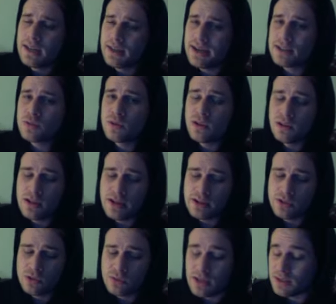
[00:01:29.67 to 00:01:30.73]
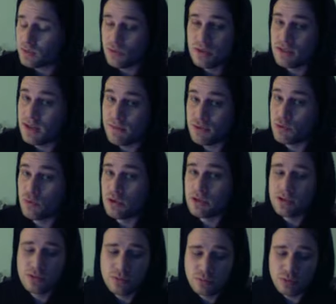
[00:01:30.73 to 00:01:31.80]
That's what a lot of you, that's what every one
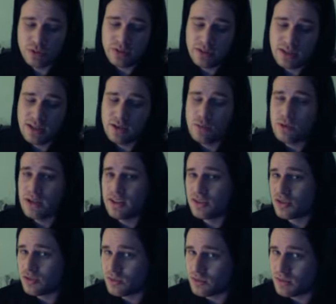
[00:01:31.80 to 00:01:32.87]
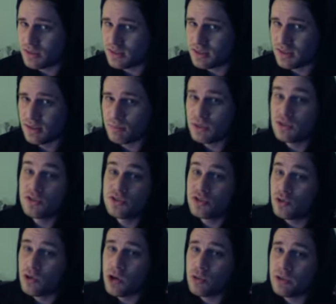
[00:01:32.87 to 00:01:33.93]
of you will think when I introduce this thing, because
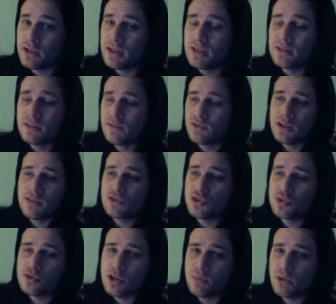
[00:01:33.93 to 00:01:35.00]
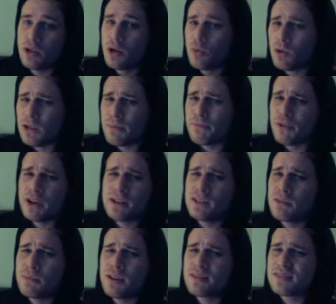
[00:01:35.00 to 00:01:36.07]
you own it and it never gives you trouble. Well, I'm fucking
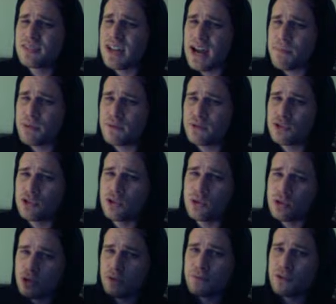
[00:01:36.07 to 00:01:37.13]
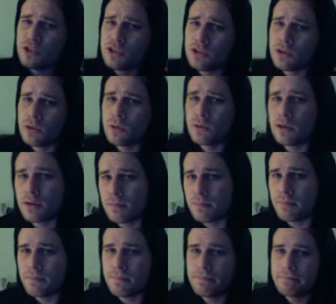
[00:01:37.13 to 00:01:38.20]
immensely happy for you. Good for you.
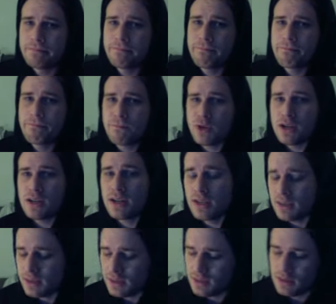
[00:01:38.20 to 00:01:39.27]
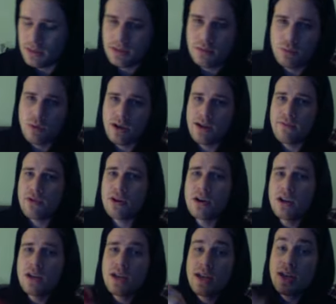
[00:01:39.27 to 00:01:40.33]
Fucking whatever.
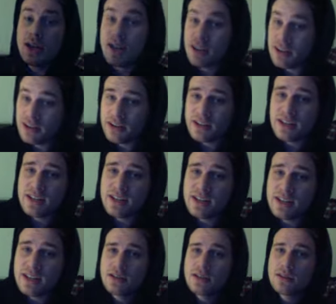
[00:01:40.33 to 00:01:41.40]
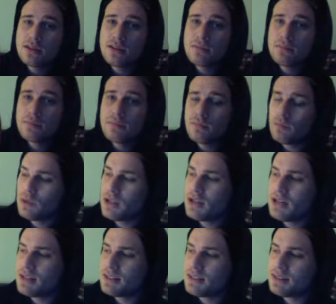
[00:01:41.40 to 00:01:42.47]
Here it is. The
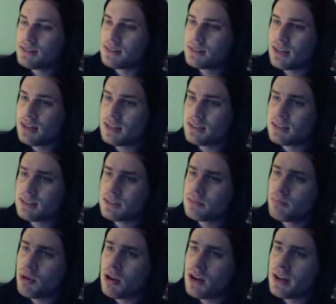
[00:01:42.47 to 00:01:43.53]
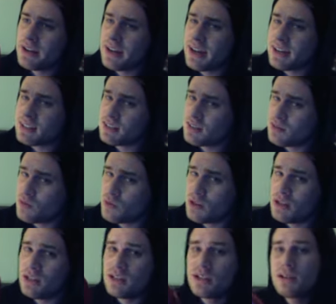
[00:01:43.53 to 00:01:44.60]
Line 6 Pod
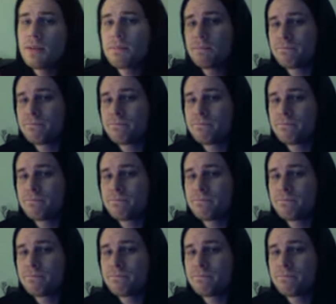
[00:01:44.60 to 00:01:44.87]
X3.